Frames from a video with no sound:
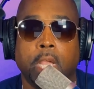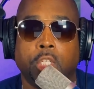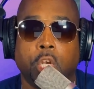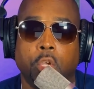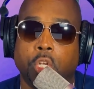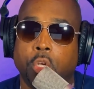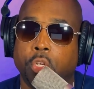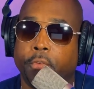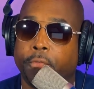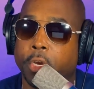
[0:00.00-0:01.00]
Salute
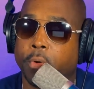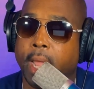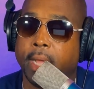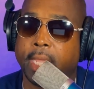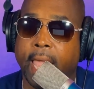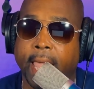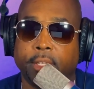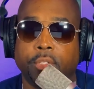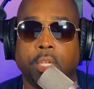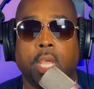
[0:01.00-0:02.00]
to the free crowd,
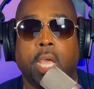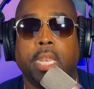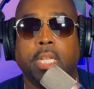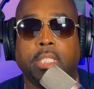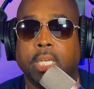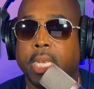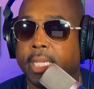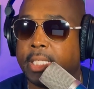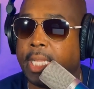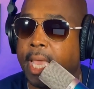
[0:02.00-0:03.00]
guys. And until
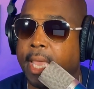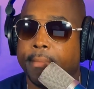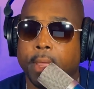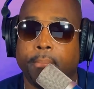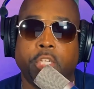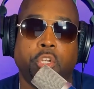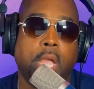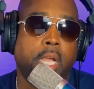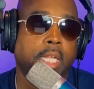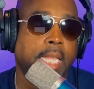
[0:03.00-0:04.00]
next time, make sure
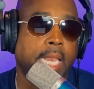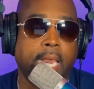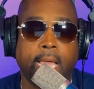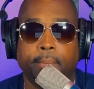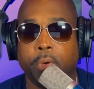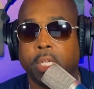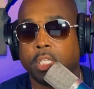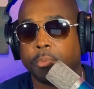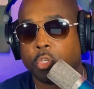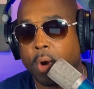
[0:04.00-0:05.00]
y'all hit that like button,
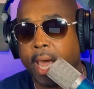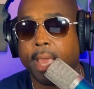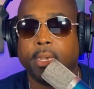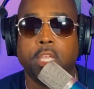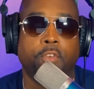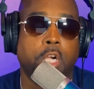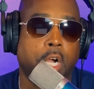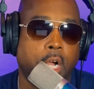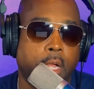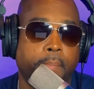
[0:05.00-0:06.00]
subscribe, leave a
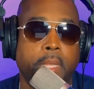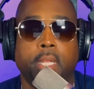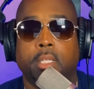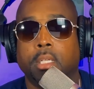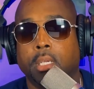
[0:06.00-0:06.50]
comment.